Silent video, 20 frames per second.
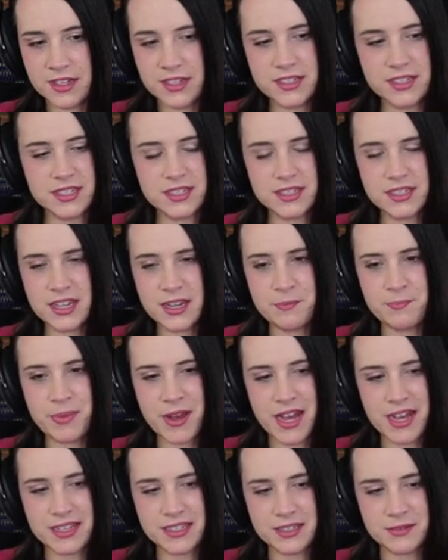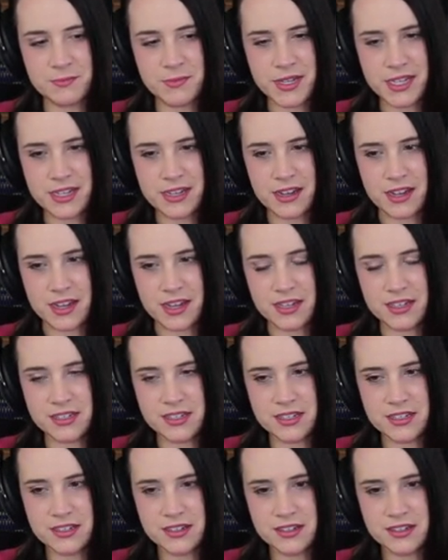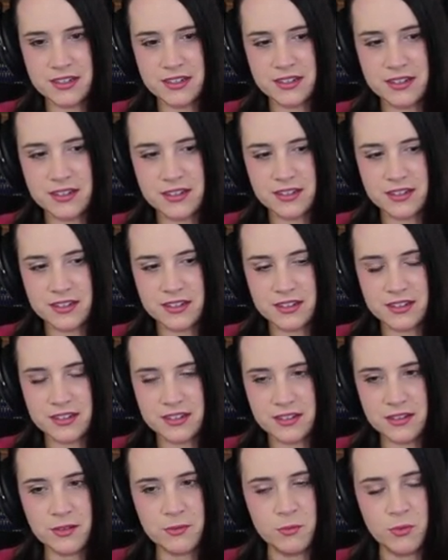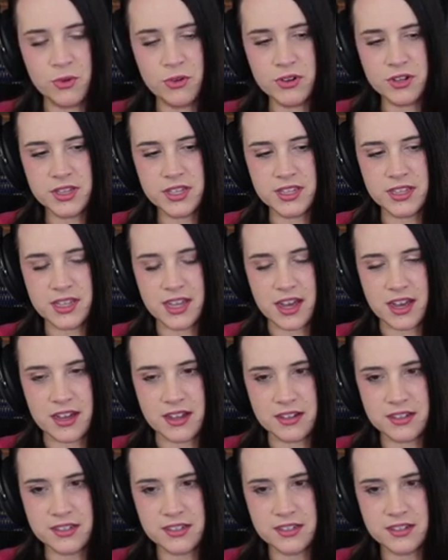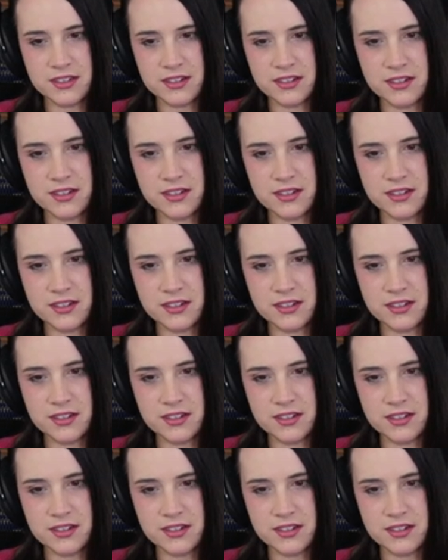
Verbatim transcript: Because it's like past midnight. No, more than that.